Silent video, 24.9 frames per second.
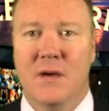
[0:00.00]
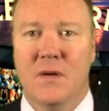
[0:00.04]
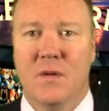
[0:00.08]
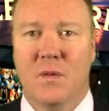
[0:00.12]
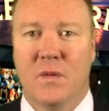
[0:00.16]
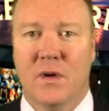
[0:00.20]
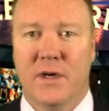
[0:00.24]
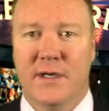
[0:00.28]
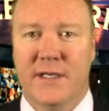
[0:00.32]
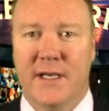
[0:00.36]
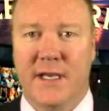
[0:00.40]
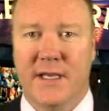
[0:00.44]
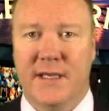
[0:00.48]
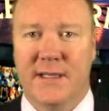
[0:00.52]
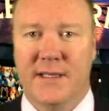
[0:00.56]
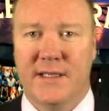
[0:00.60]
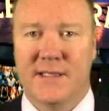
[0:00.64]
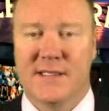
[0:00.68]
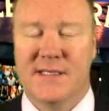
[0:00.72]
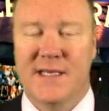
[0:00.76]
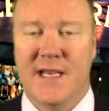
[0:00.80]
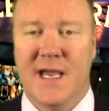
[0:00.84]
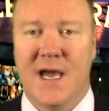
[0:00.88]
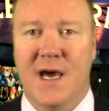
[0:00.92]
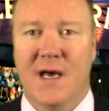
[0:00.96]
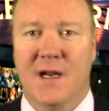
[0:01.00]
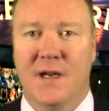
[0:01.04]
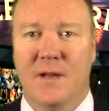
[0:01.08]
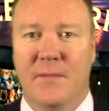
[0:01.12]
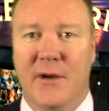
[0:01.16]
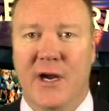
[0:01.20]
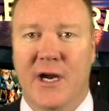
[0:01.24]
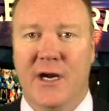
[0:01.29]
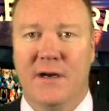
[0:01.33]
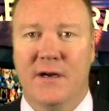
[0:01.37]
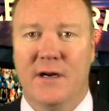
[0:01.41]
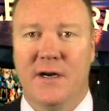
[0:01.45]
We're taking the Seattle
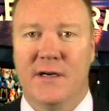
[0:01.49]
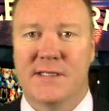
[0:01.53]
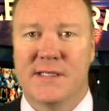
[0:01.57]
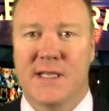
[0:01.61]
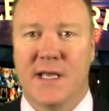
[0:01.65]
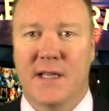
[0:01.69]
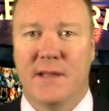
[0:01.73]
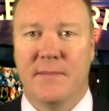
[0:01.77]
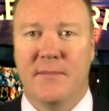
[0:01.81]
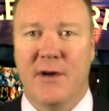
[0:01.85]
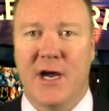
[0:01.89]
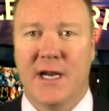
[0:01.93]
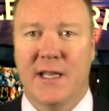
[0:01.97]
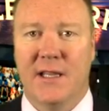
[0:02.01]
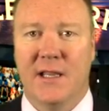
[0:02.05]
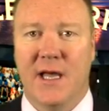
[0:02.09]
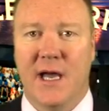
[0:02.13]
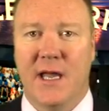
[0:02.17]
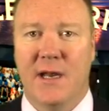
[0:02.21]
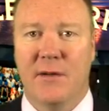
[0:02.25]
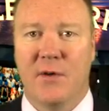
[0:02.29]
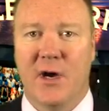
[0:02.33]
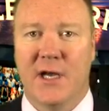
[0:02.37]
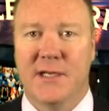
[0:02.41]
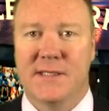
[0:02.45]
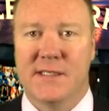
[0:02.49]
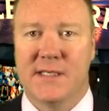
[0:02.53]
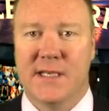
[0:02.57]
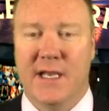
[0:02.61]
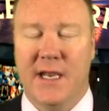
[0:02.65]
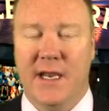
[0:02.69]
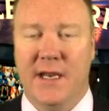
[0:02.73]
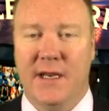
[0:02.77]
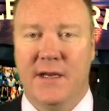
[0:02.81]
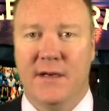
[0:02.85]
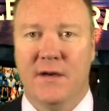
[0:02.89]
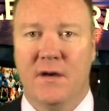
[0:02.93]
Mariners on the money line once
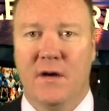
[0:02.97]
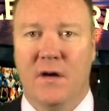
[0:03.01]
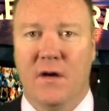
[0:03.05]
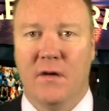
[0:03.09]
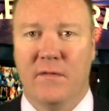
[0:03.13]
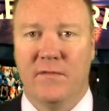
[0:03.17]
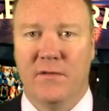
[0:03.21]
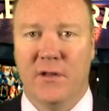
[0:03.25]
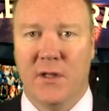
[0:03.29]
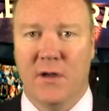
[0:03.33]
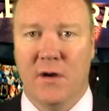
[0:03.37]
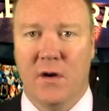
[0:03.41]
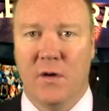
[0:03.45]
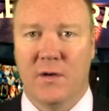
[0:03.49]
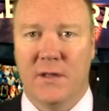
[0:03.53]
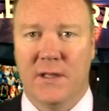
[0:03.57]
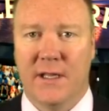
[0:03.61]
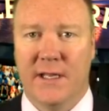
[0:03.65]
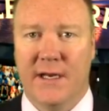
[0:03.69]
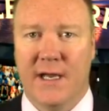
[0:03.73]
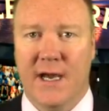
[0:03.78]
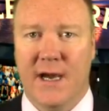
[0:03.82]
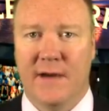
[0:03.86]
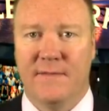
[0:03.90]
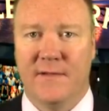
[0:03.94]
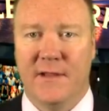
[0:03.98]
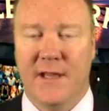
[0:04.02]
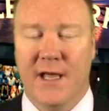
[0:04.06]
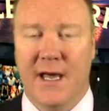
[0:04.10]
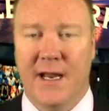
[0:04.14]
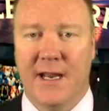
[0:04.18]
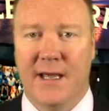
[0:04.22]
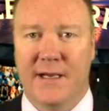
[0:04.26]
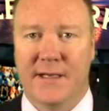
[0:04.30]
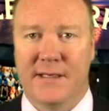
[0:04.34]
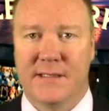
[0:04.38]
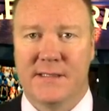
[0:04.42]
again over the Oakland
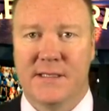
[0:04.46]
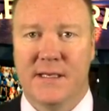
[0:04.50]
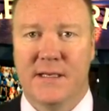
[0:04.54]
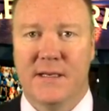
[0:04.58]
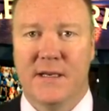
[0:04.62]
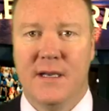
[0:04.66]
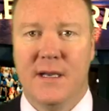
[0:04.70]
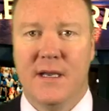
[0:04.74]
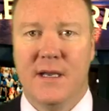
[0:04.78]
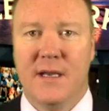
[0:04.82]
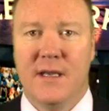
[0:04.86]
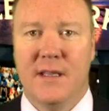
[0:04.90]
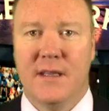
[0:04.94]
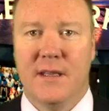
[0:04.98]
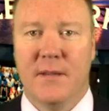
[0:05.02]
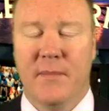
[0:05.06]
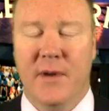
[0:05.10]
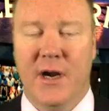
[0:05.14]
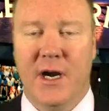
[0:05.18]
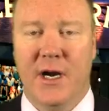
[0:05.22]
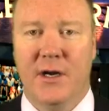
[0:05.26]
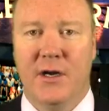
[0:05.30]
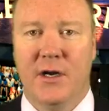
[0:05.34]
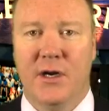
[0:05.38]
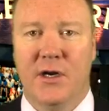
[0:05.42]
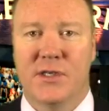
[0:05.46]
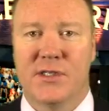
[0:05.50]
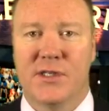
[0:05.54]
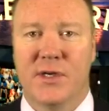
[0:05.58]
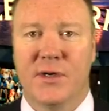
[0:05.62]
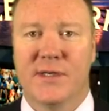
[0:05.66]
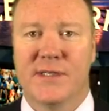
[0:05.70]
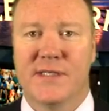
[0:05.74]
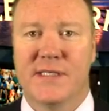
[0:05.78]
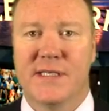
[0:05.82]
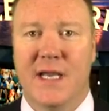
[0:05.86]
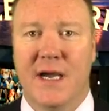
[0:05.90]
Athletics. The Mariners
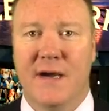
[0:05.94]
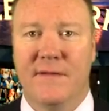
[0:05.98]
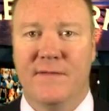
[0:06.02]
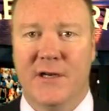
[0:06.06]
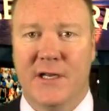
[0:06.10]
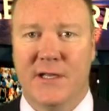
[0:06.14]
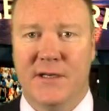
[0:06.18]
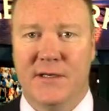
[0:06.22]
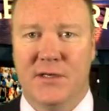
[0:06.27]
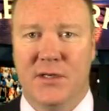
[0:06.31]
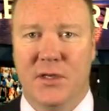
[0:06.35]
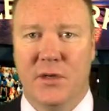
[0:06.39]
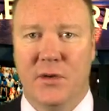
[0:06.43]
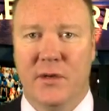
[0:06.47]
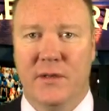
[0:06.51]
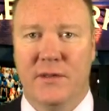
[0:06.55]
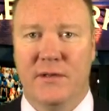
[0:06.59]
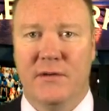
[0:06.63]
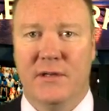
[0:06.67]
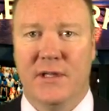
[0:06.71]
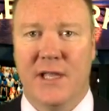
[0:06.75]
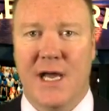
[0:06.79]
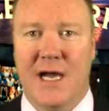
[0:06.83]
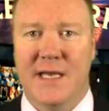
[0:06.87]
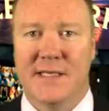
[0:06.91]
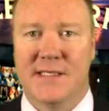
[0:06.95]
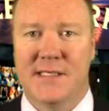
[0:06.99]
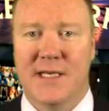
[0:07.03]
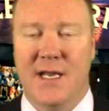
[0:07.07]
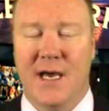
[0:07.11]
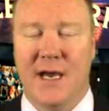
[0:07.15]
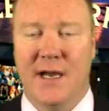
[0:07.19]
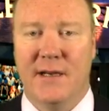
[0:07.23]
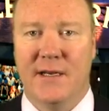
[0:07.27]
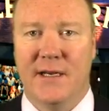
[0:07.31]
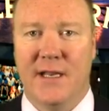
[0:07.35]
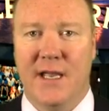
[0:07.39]
are 7 and 2 in their last
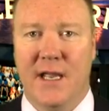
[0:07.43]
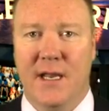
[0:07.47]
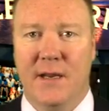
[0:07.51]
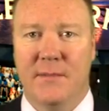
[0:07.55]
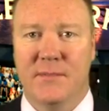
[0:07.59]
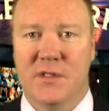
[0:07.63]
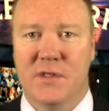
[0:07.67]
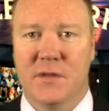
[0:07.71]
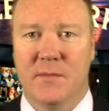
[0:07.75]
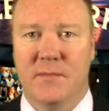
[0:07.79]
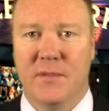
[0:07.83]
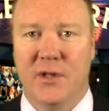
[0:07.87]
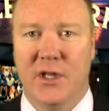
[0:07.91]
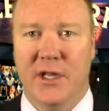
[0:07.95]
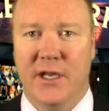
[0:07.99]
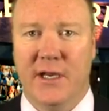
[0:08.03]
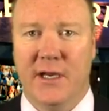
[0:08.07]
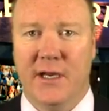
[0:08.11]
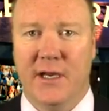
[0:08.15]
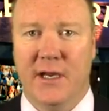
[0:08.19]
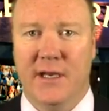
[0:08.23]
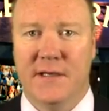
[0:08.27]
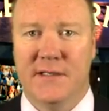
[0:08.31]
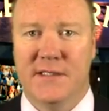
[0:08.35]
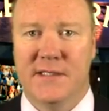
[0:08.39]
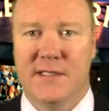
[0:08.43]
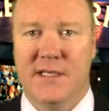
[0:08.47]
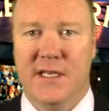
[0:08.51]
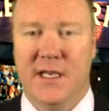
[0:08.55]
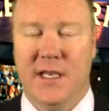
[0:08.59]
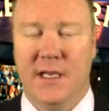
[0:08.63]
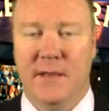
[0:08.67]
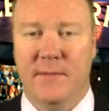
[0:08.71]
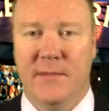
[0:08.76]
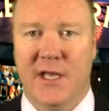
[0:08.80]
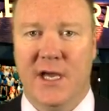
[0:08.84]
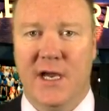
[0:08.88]
9 games from playing against a
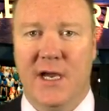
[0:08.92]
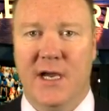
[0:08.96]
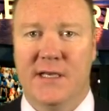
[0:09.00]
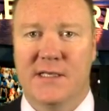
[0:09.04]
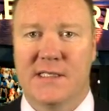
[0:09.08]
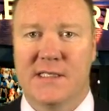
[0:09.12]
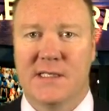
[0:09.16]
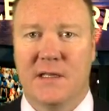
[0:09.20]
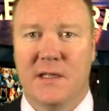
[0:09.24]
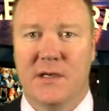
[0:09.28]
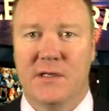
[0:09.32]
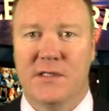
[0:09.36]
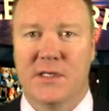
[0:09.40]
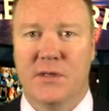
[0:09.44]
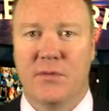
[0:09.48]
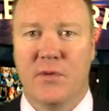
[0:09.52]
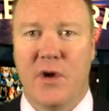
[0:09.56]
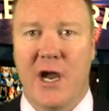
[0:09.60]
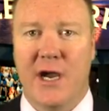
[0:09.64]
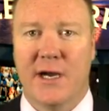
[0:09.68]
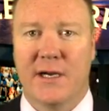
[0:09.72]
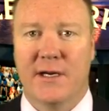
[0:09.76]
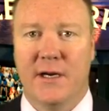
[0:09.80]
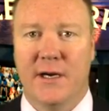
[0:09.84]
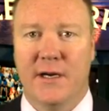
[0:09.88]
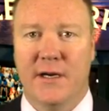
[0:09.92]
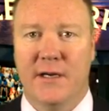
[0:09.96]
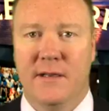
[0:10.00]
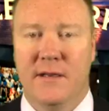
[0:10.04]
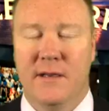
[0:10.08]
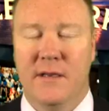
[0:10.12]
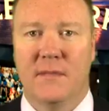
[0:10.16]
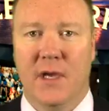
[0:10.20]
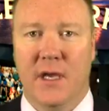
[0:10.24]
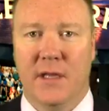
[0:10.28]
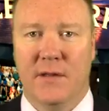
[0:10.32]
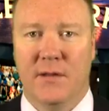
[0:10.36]
team that has a losing
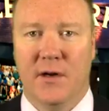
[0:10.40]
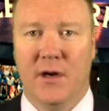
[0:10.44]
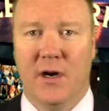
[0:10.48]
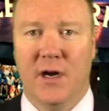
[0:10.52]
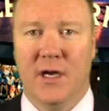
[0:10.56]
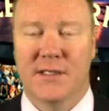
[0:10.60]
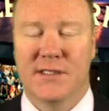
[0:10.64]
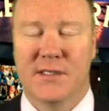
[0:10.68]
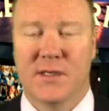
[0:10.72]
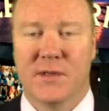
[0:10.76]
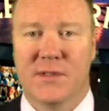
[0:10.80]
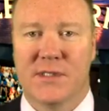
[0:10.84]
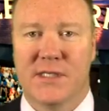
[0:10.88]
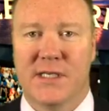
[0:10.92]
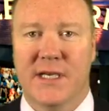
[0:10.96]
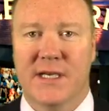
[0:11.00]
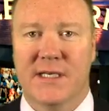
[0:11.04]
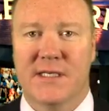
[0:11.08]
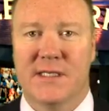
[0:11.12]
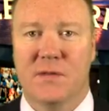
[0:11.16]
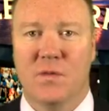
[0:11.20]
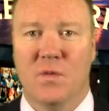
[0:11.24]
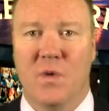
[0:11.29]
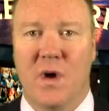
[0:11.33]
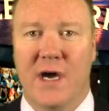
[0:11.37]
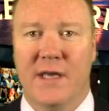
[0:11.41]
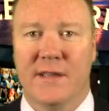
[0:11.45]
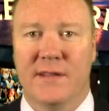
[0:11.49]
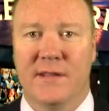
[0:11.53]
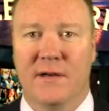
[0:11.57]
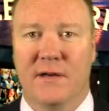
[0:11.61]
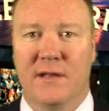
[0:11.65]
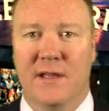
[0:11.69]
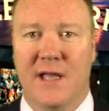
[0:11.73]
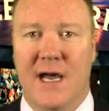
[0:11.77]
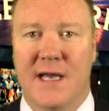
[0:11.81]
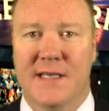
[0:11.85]
record, and they're also 6 and 1 in
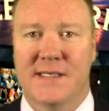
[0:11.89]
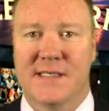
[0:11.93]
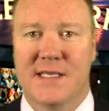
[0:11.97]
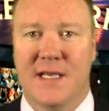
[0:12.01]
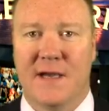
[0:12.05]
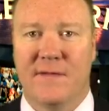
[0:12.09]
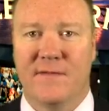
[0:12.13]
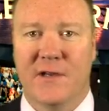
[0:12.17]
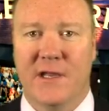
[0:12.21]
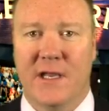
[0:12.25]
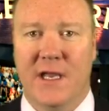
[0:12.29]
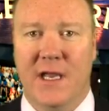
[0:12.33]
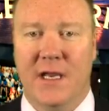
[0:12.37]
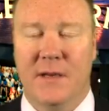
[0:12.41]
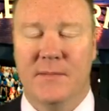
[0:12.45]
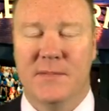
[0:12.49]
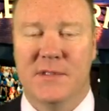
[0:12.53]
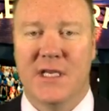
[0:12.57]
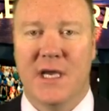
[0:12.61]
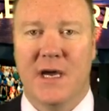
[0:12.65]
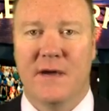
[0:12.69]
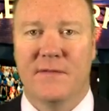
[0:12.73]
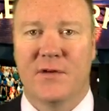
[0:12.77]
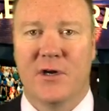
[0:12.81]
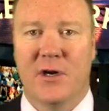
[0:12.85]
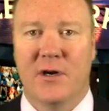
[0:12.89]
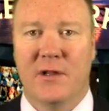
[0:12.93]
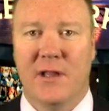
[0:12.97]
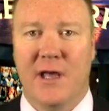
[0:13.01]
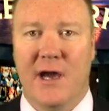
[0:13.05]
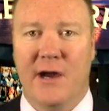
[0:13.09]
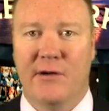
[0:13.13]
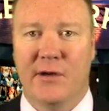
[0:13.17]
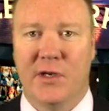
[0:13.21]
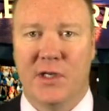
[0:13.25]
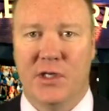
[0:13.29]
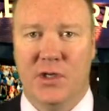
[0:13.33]
their last 7 games after
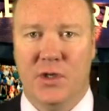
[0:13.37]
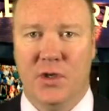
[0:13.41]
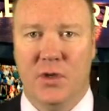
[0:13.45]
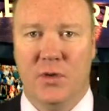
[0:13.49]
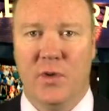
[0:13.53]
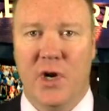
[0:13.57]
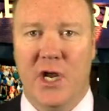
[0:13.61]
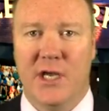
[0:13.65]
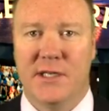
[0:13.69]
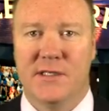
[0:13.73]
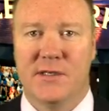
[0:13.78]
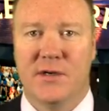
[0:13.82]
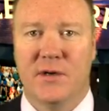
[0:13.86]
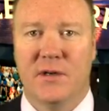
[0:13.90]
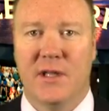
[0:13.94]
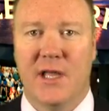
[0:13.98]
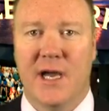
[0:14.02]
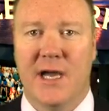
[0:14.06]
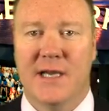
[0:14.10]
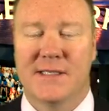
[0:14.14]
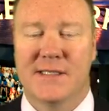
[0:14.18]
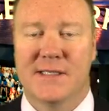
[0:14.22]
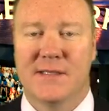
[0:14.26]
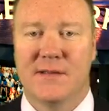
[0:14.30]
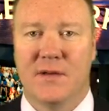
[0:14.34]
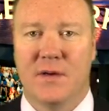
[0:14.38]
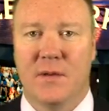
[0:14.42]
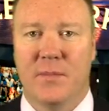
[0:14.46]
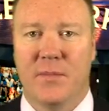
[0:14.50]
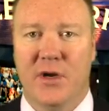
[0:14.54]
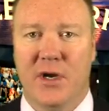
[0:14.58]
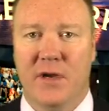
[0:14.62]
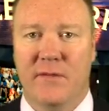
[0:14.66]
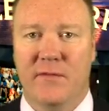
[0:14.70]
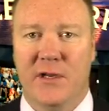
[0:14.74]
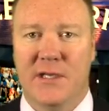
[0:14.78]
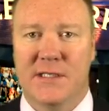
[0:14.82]
allowing 2 runs or less in their
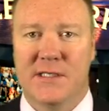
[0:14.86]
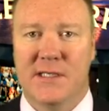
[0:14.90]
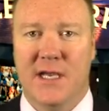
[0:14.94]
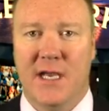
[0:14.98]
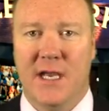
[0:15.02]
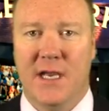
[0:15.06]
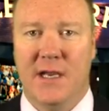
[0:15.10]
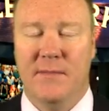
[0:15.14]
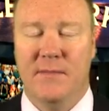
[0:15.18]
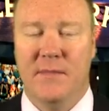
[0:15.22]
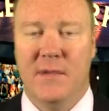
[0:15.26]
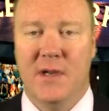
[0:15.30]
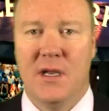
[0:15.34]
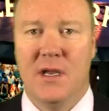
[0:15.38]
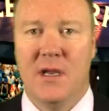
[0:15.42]
previous game.